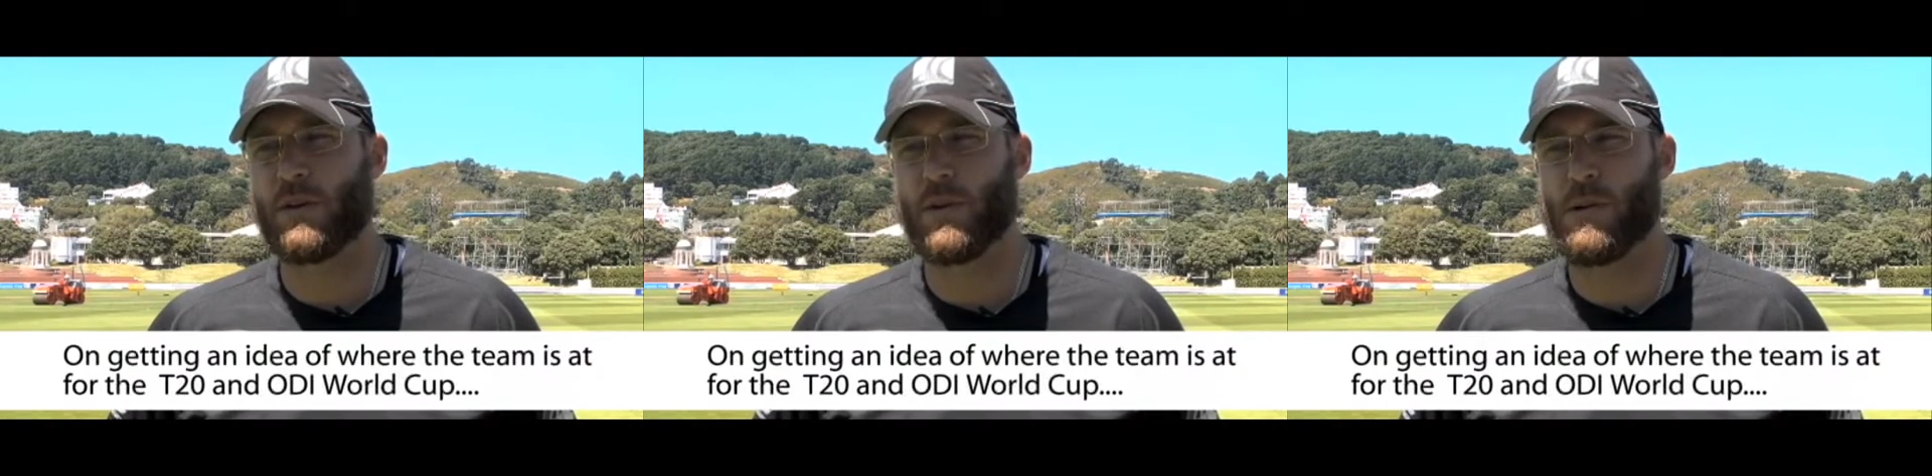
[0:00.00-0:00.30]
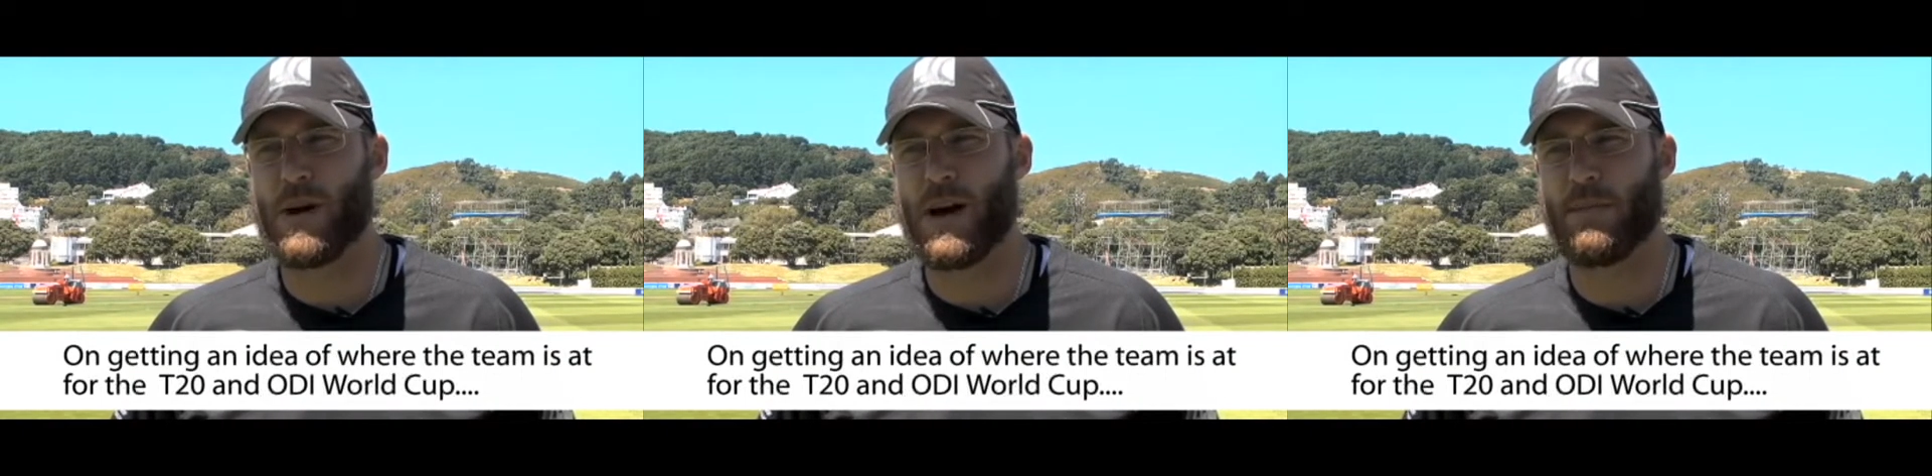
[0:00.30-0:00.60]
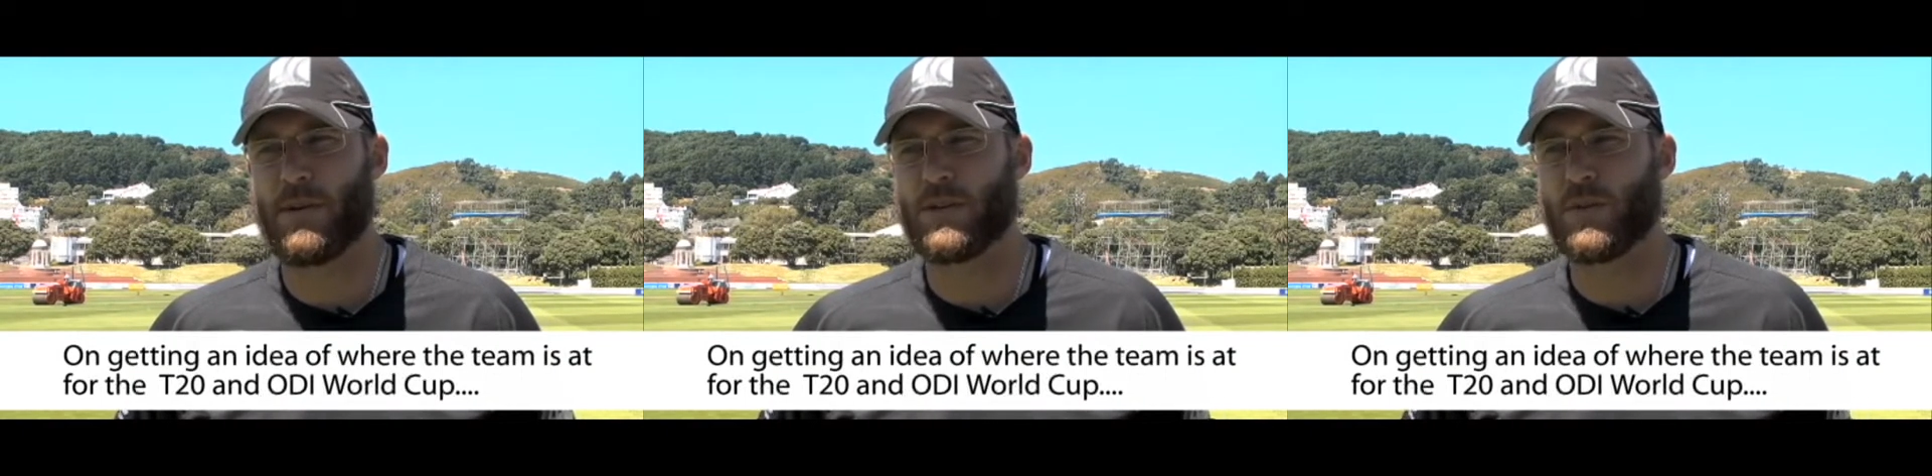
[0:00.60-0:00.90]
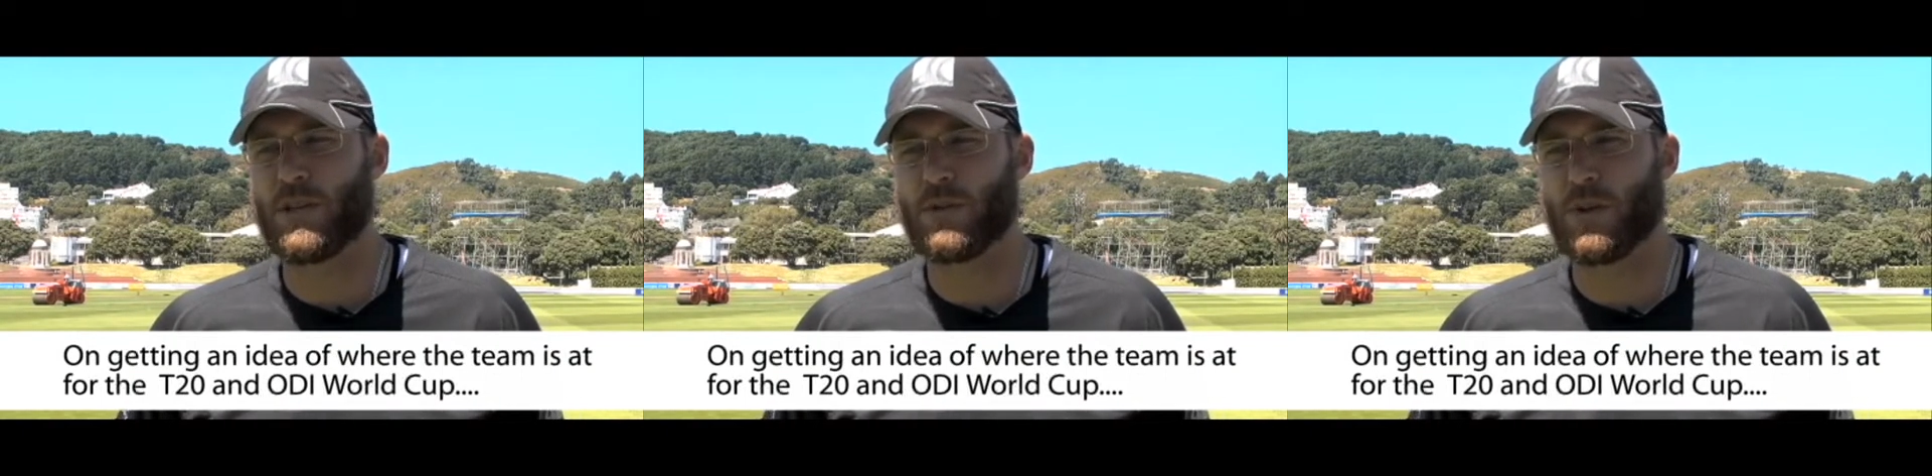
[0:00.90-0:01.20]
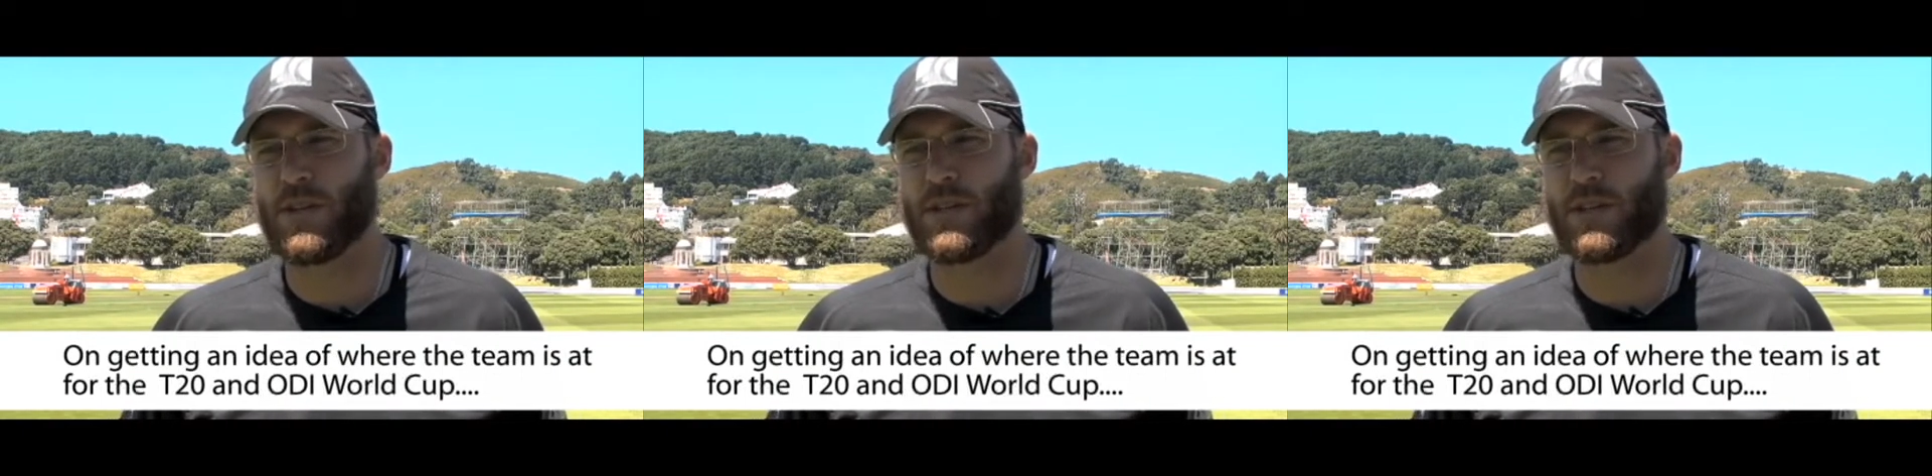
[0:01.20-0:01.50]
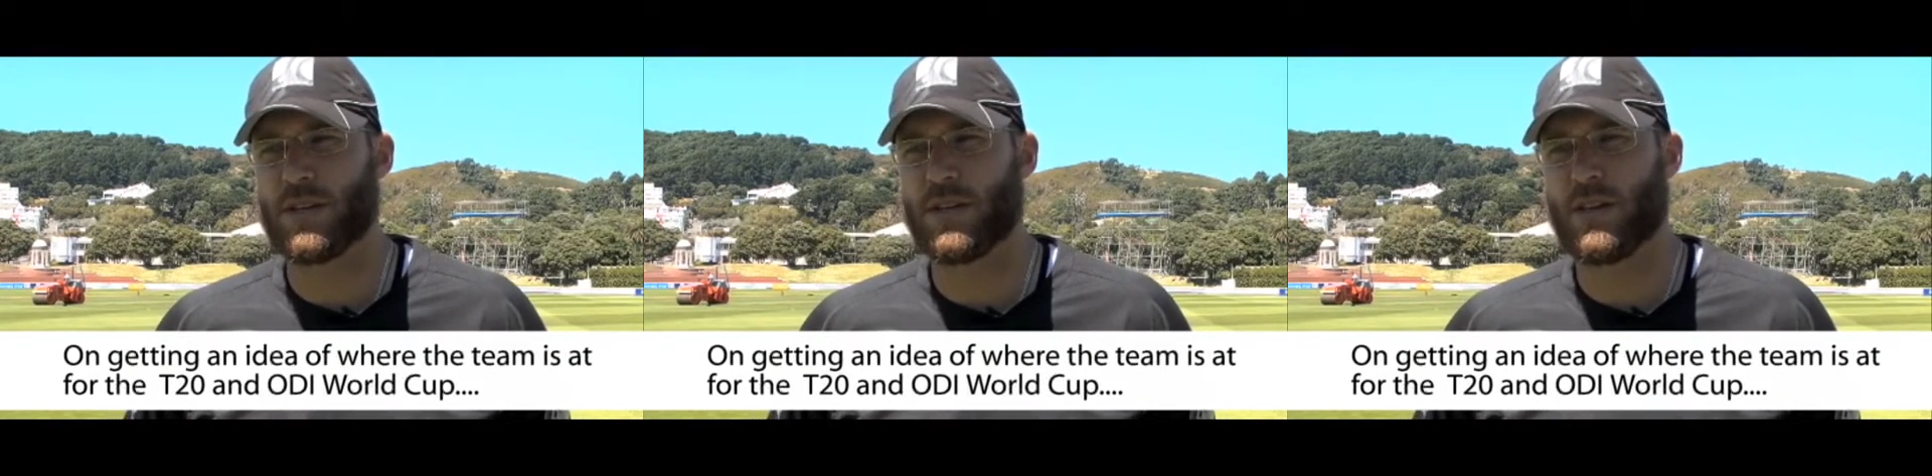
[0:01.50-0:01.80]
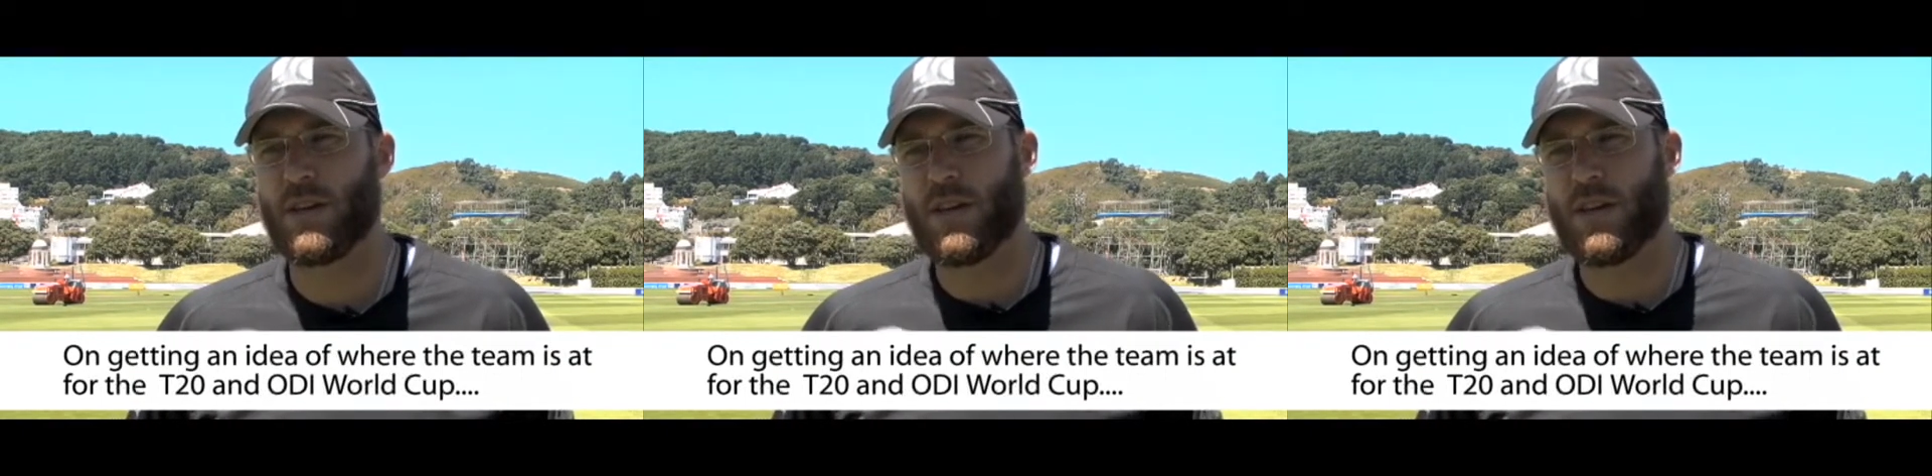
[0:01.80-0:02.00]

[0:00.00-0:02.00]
of where we are, but the 2020s,